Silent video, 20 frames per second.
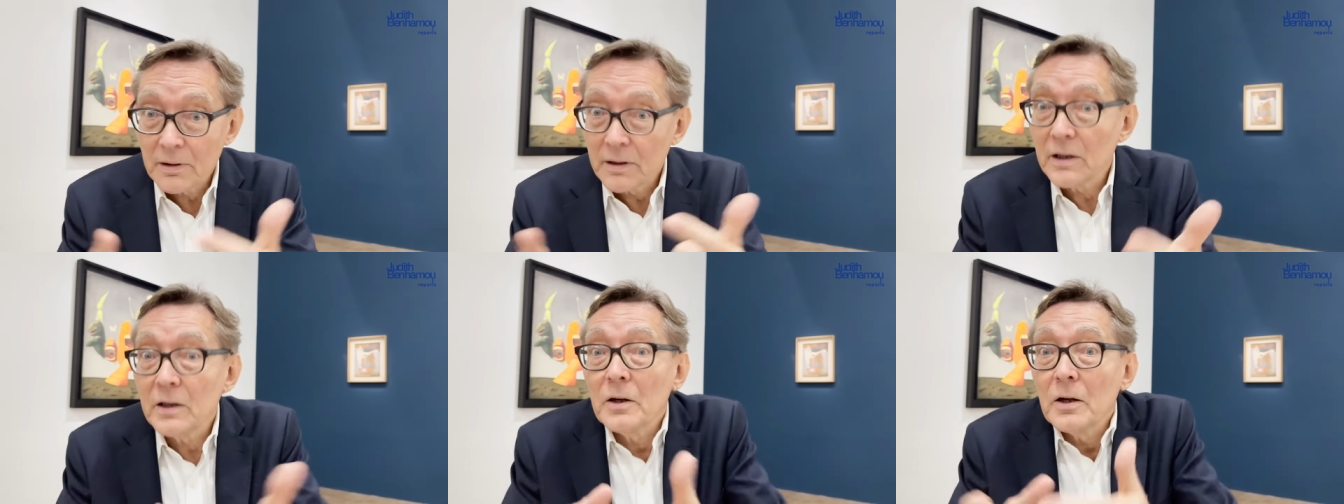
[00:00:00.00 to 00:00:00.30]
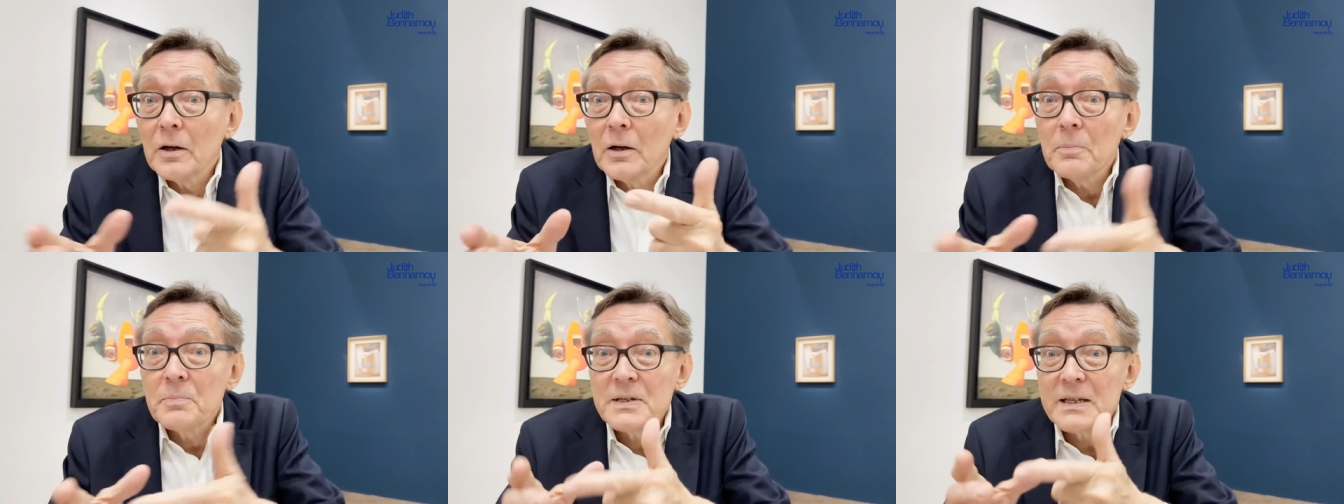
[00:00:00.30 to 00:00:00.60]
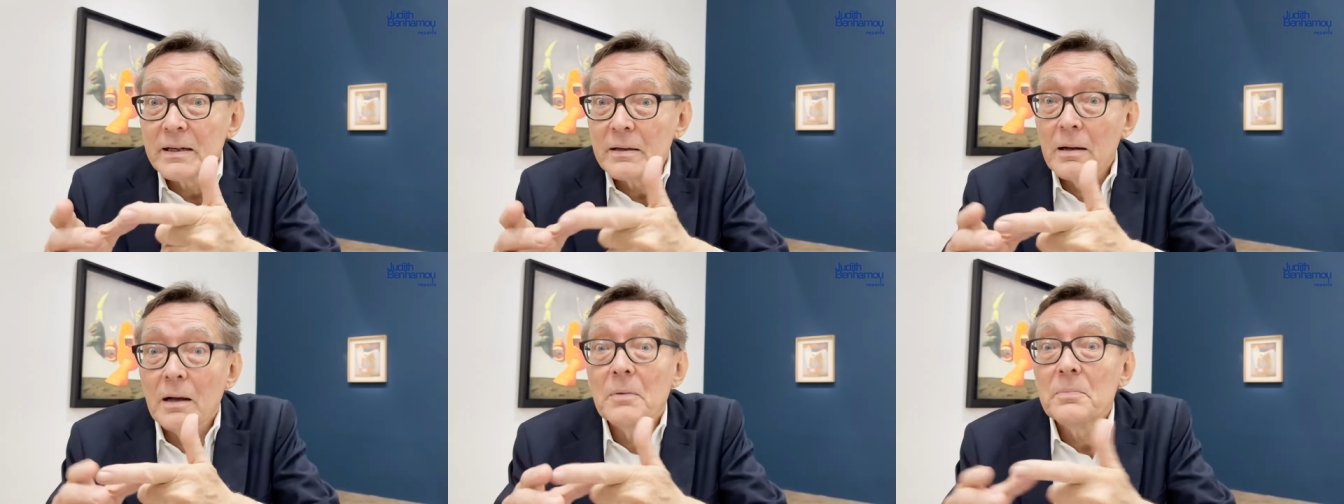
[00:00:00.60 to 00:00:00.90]
in an obs...
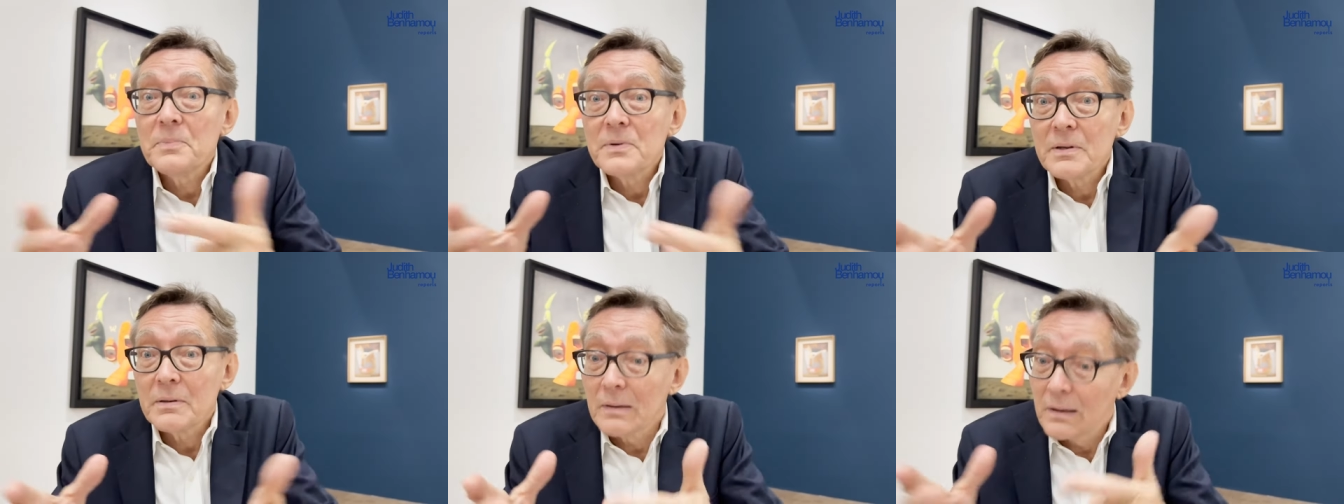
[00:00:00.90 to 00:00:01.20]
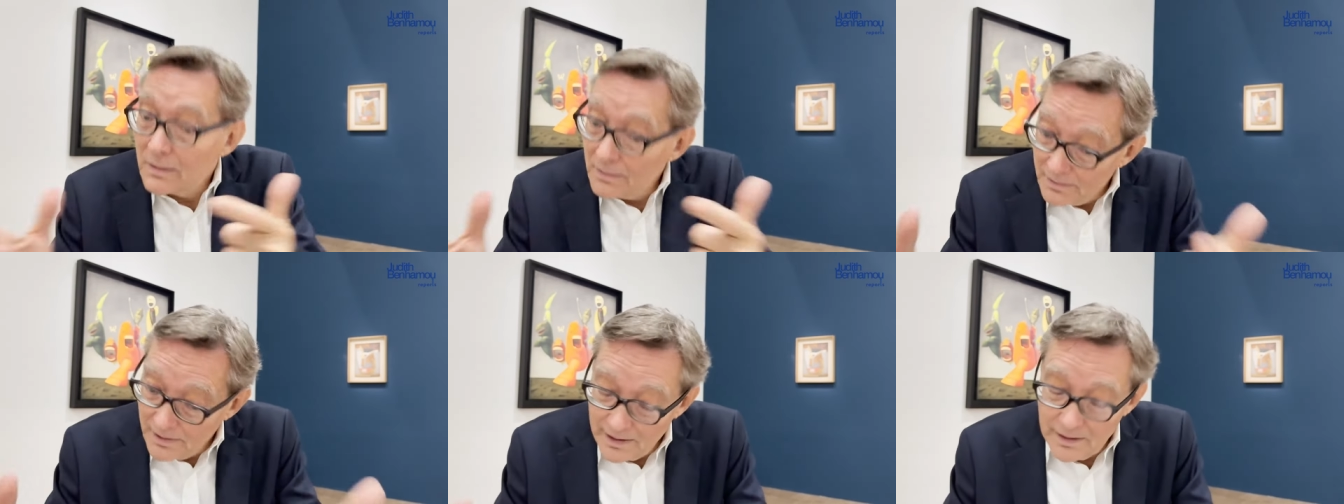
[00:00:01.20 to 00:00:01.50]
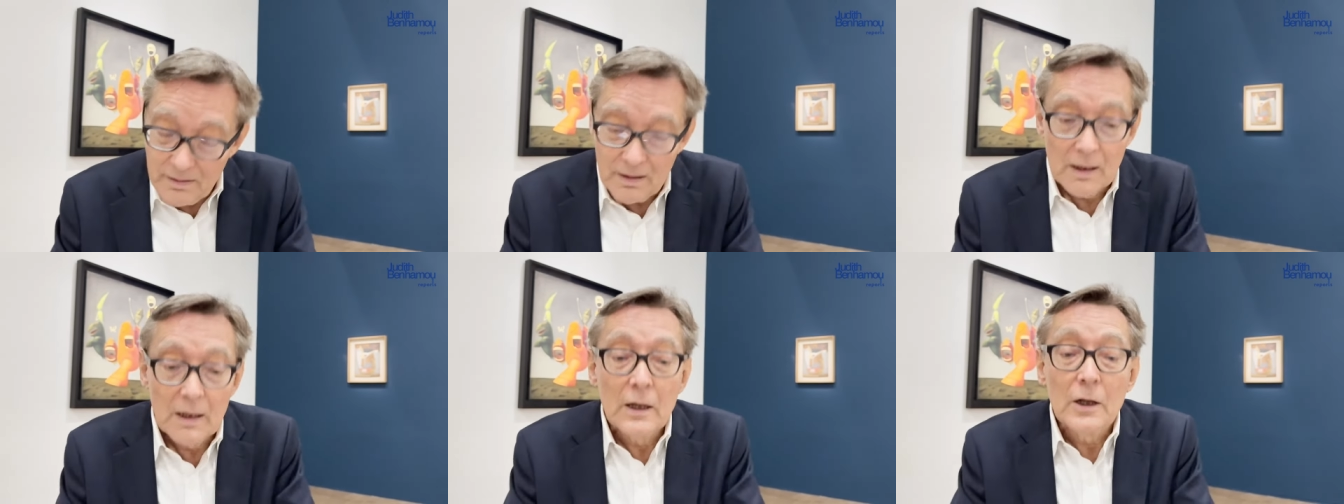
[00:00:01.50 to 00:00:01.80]
right?
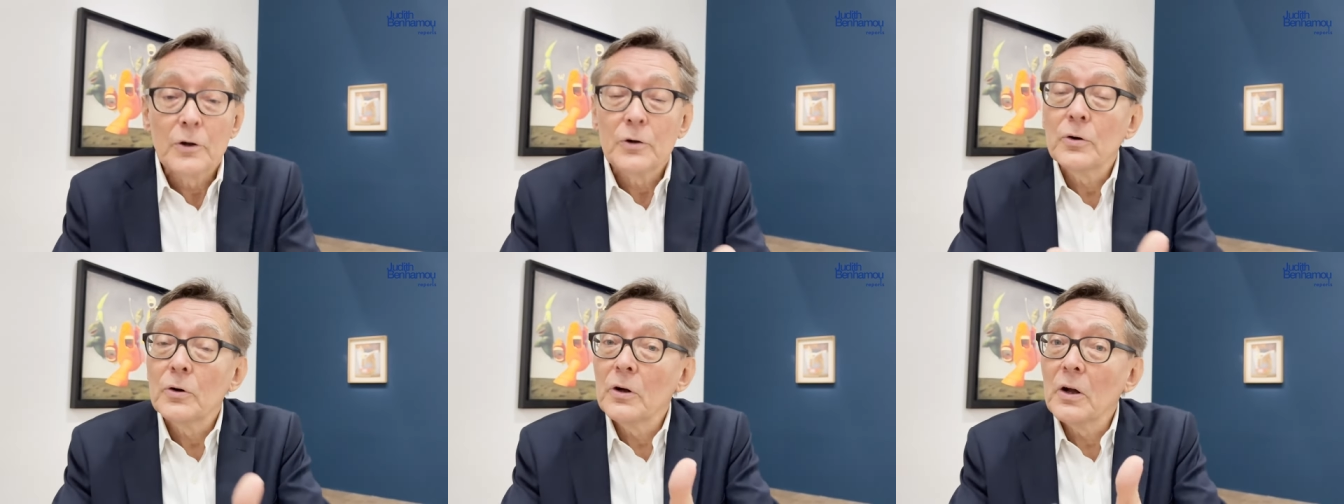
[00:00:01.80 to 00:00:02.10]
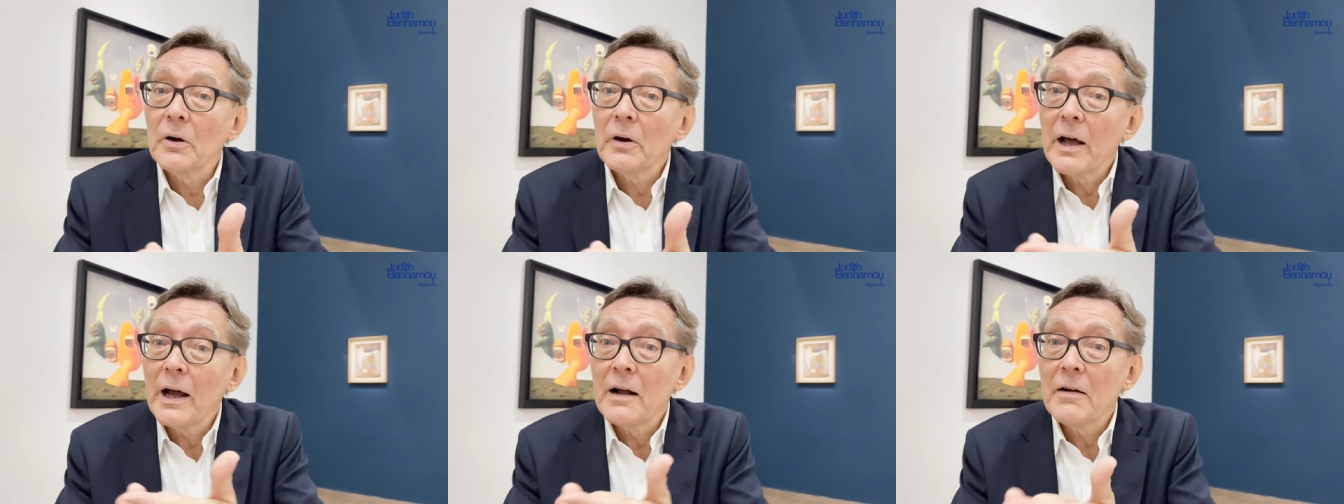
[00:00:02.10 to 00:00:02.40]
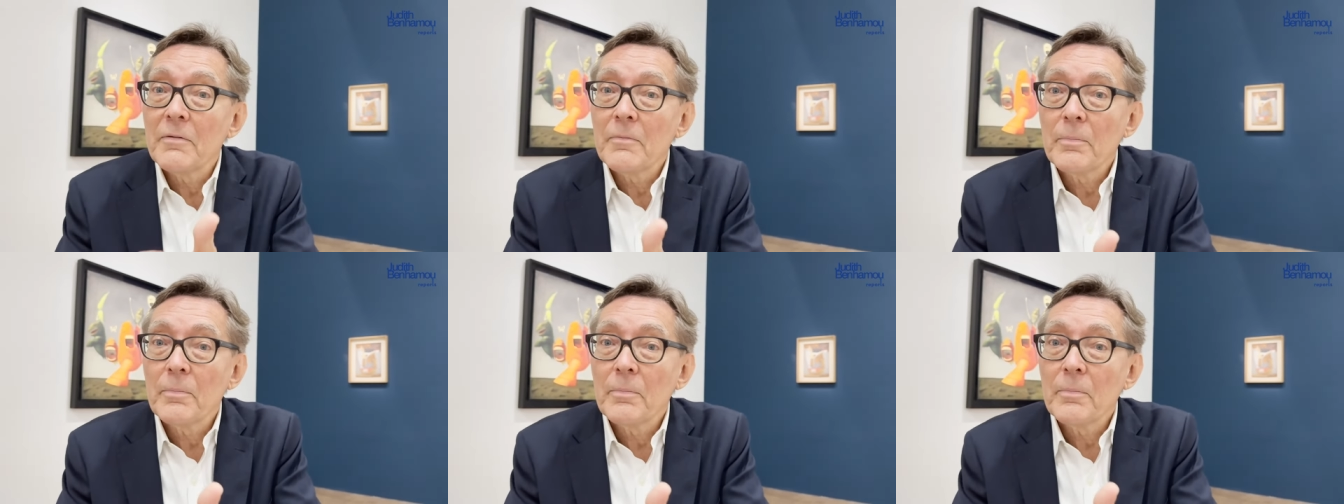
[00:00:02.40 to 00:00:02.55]
But, but Breton have...